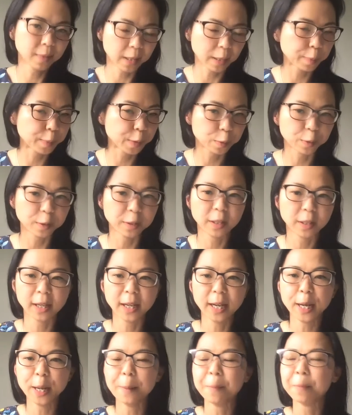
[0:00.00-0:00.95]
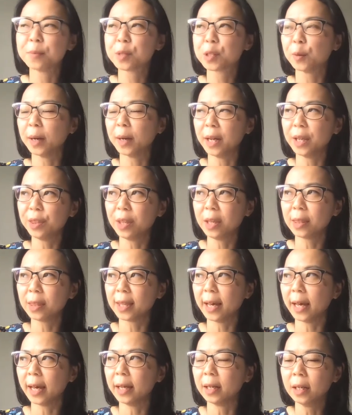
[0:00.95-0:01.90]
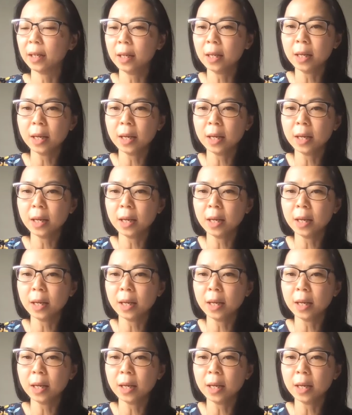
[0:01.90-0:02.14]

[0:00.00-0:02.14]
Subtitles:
absolutely. So I think that